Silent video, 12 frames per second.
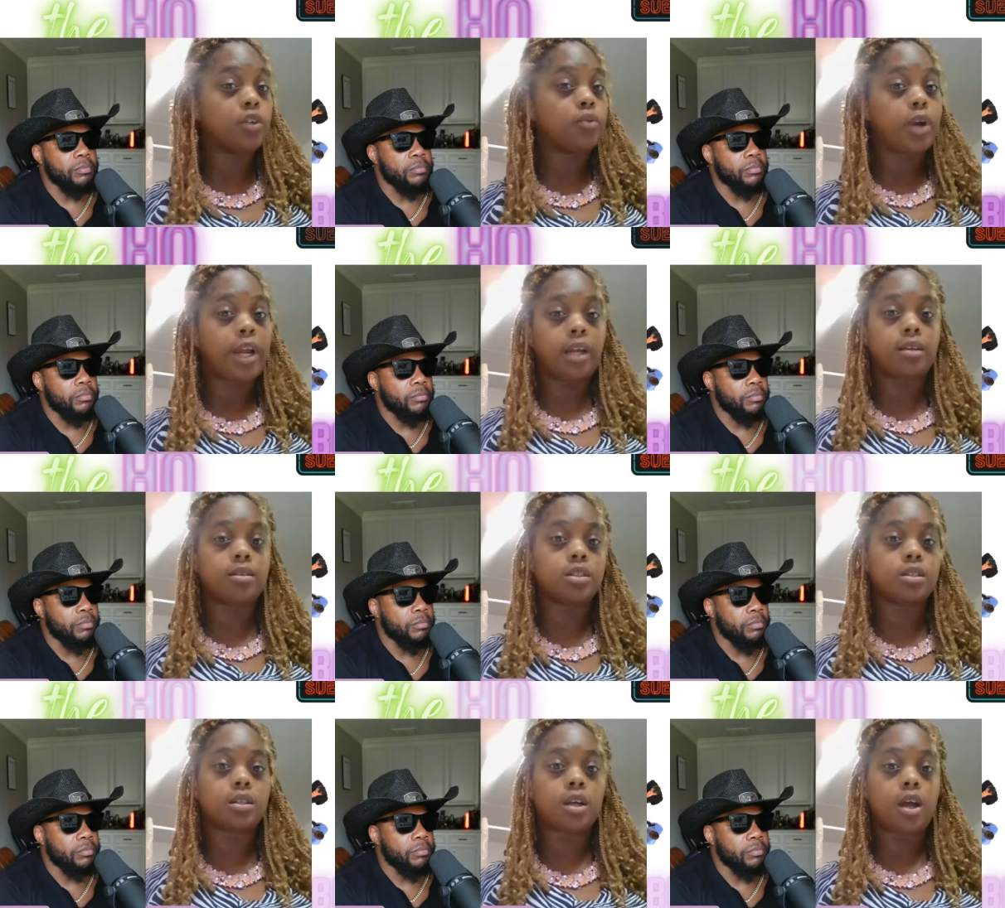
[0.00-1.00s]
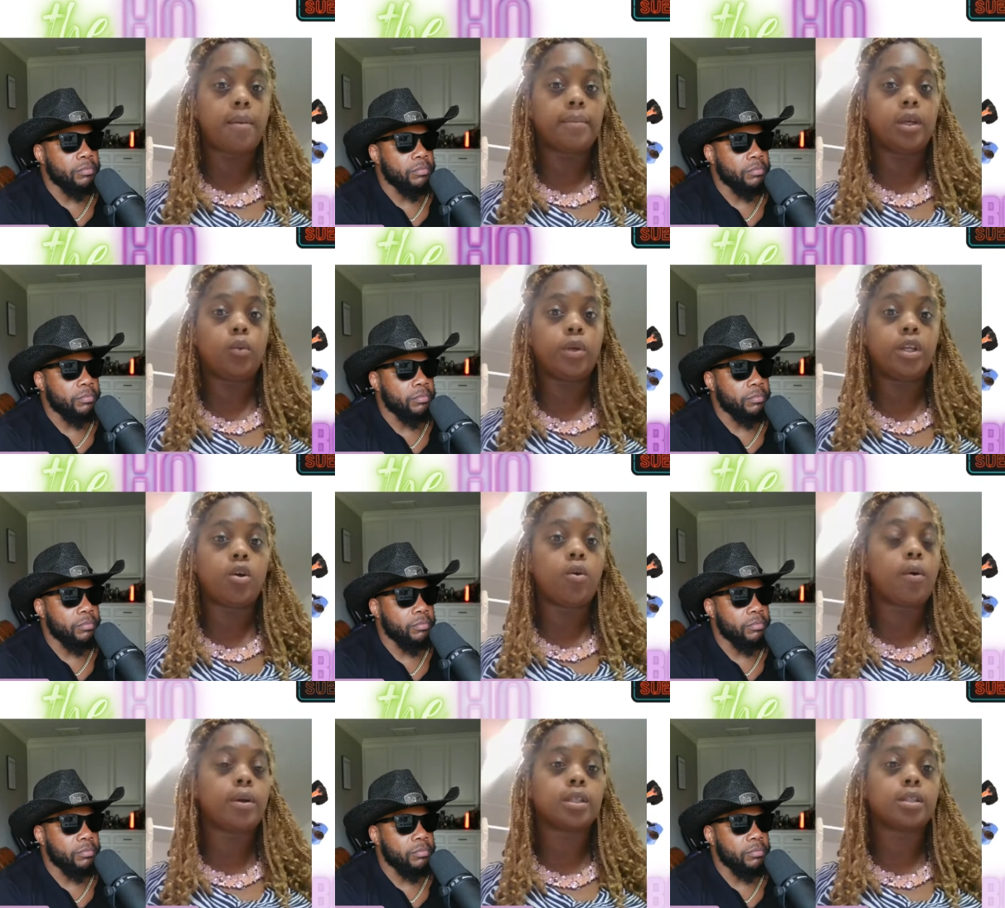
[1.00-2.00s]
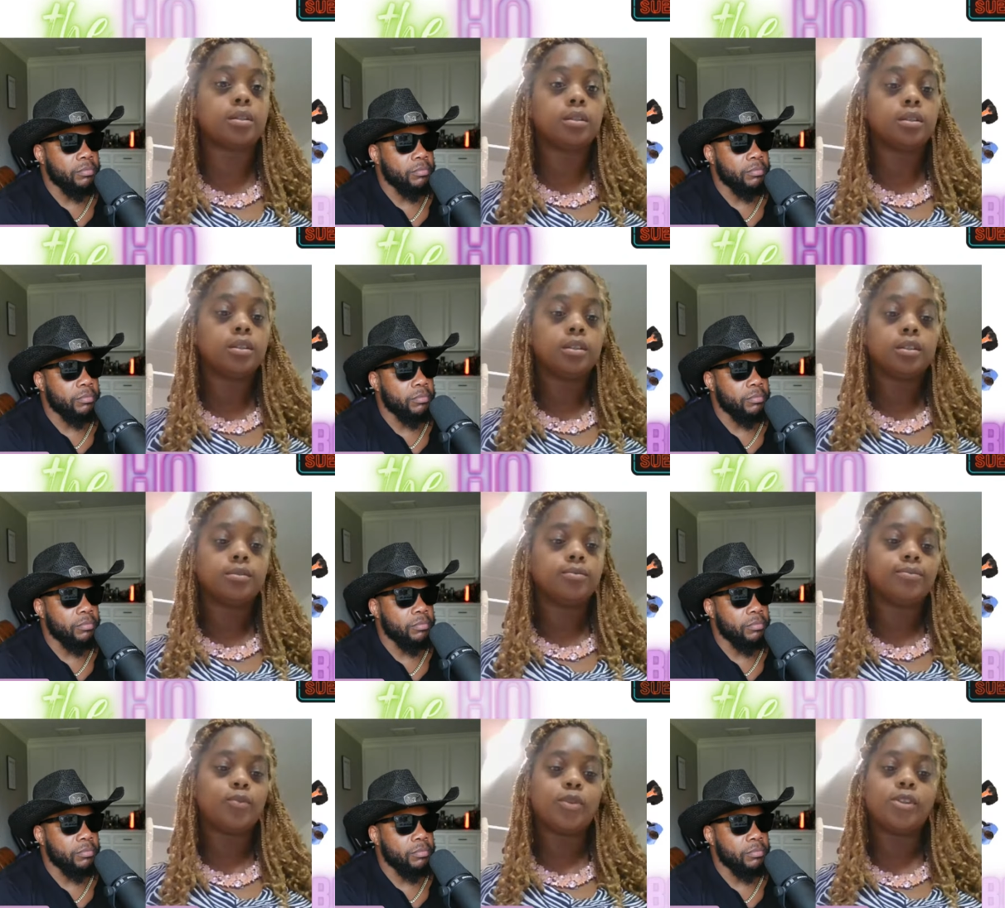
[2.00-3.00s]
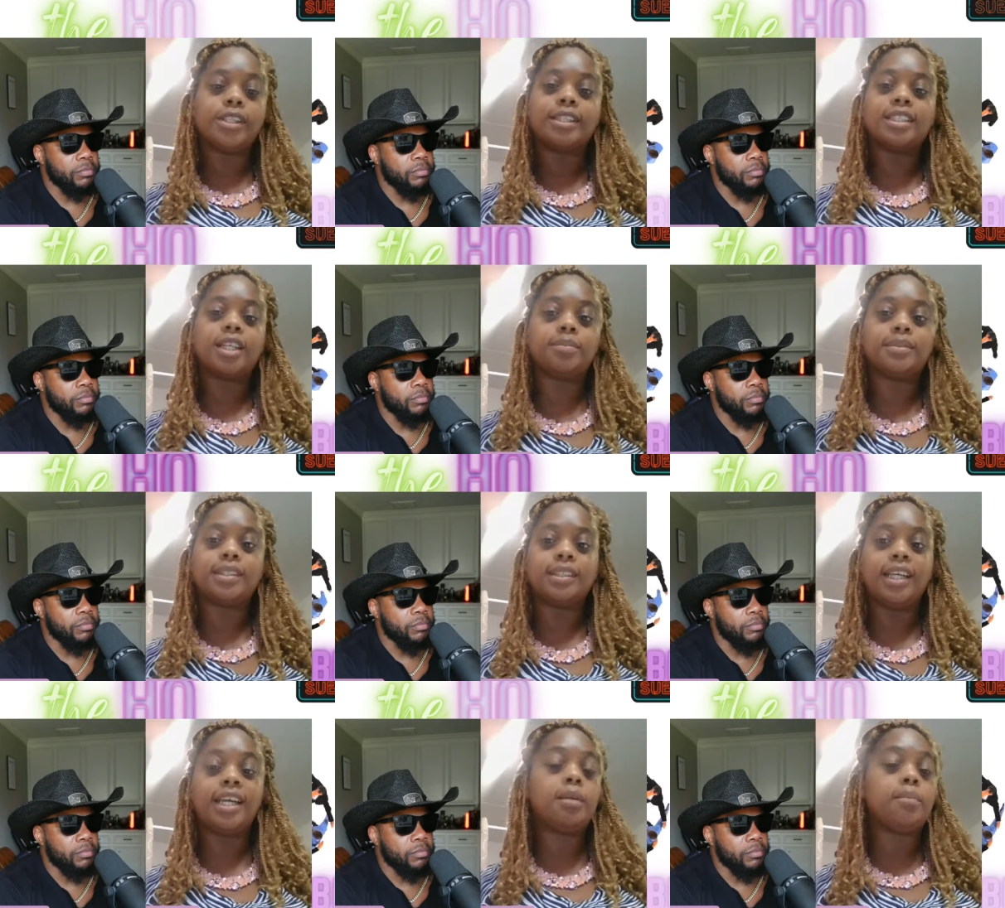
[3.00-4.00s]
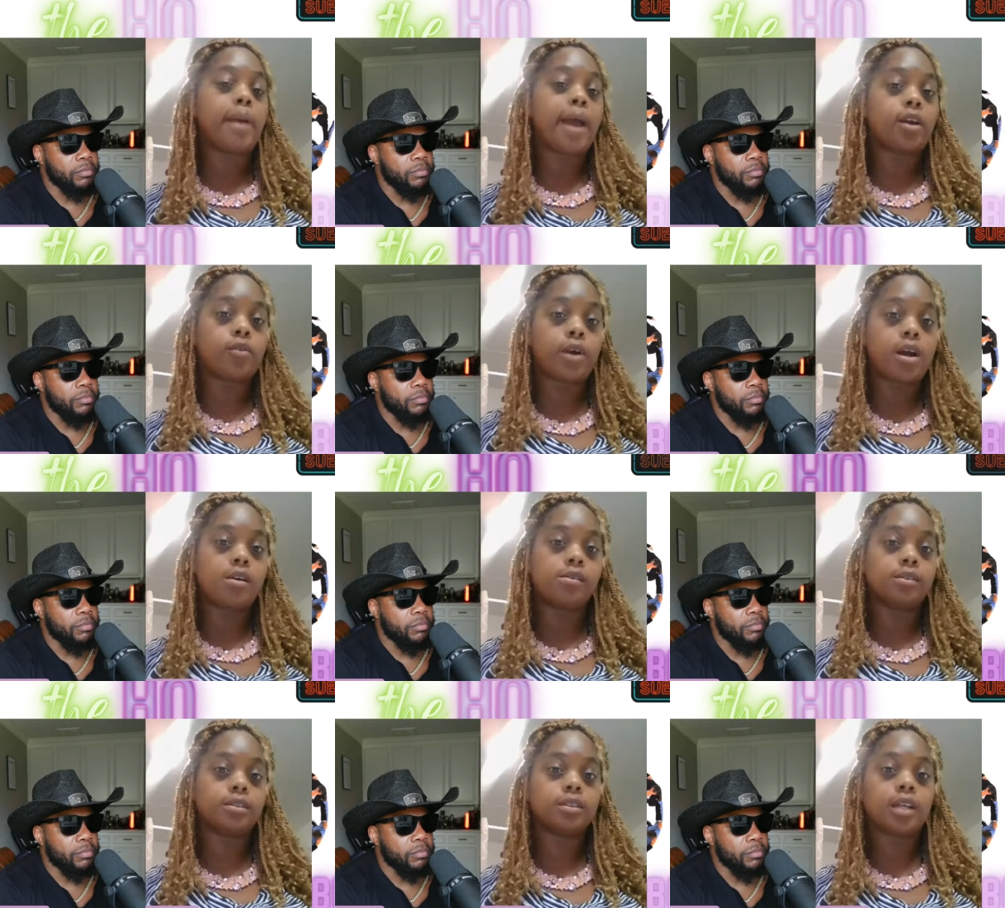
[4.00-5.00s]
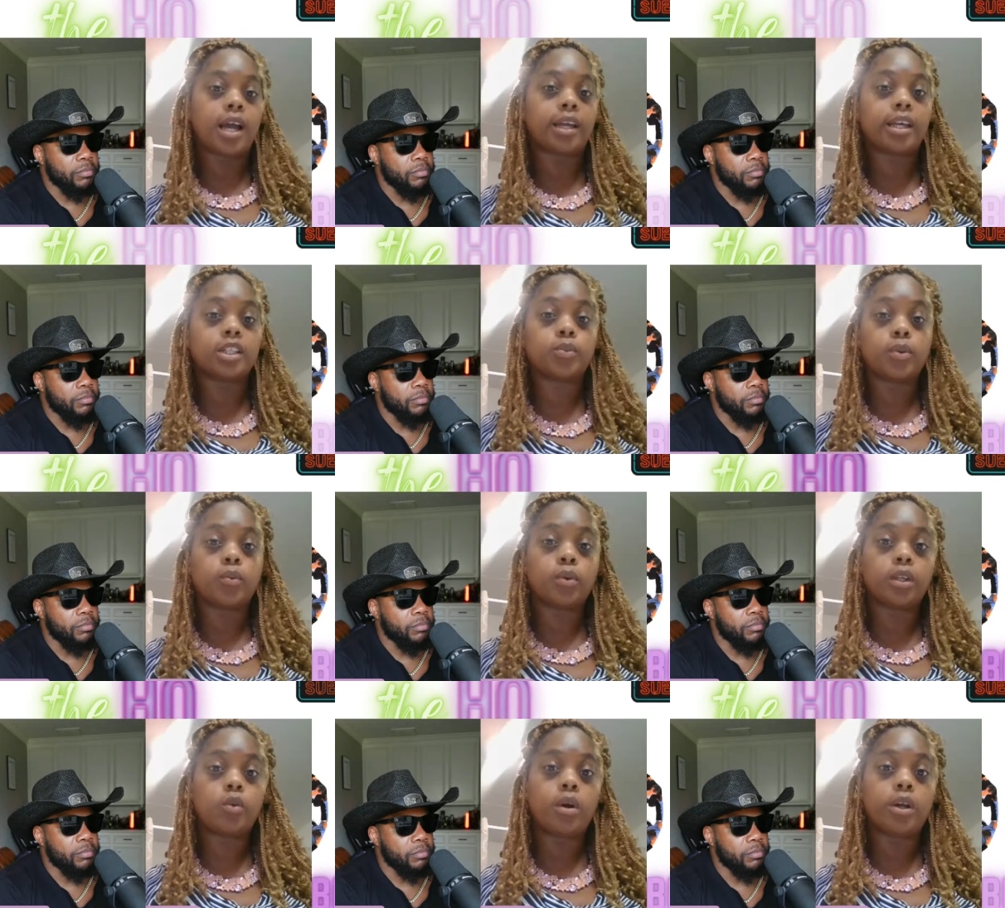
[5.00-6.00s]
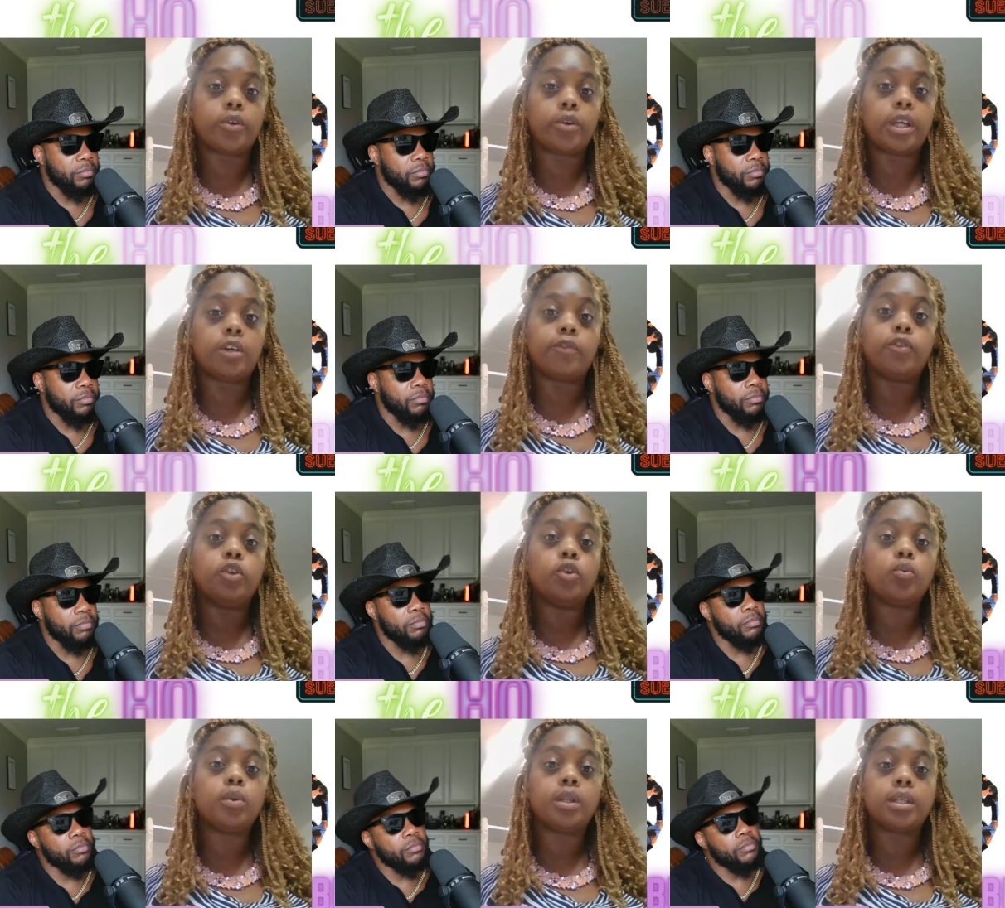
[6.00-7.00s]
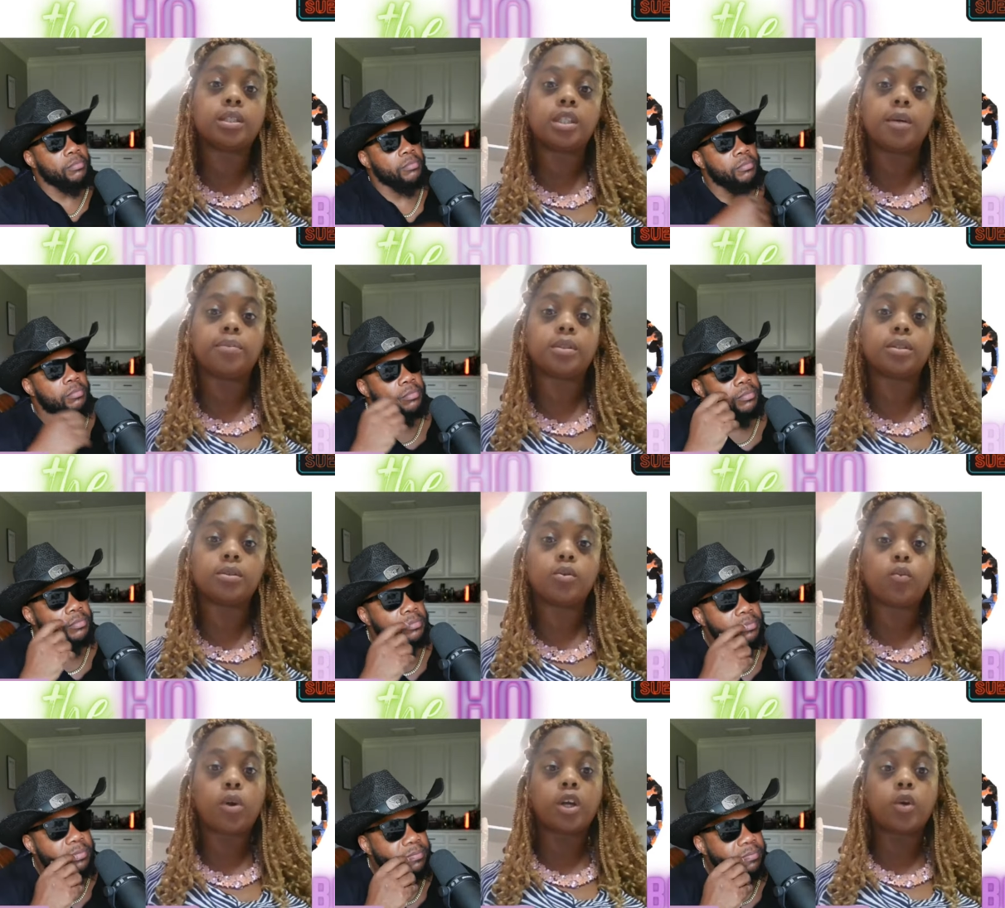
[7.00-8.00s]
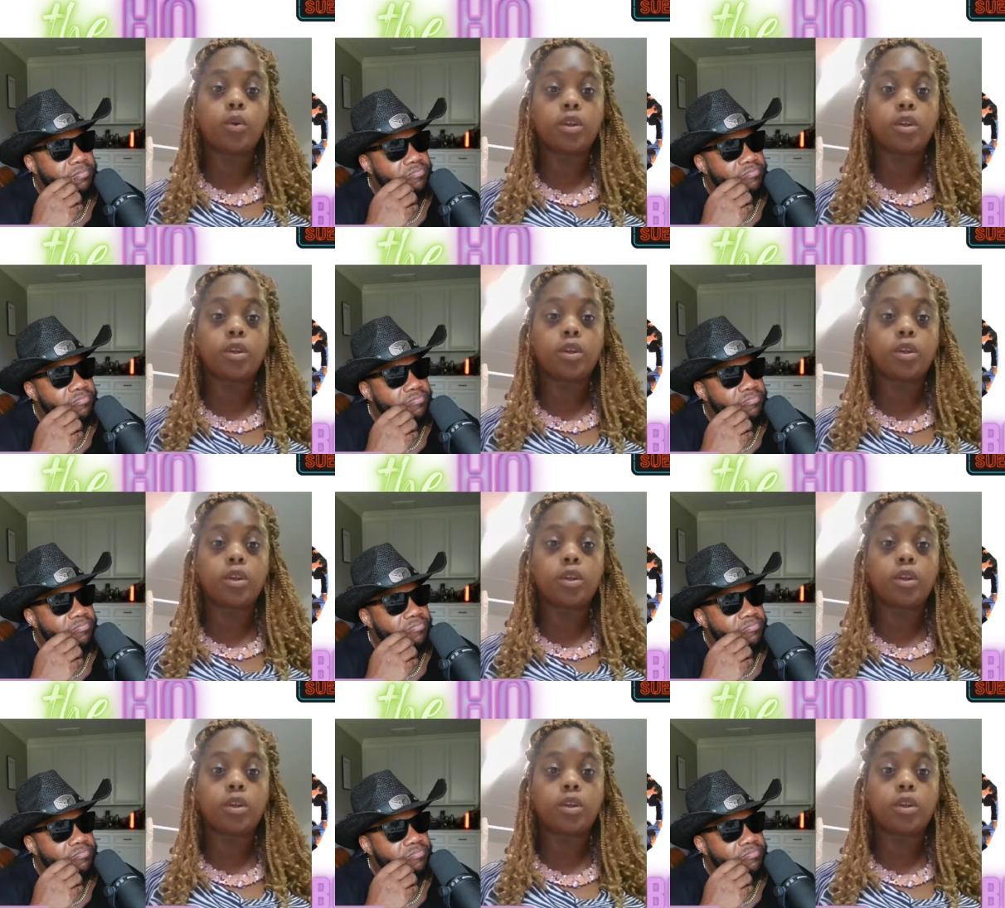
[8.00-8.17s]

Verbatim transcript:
Speaker 1: range. I mean, we don't, we'll accept any background. I guess we're really wondering if you would accept working with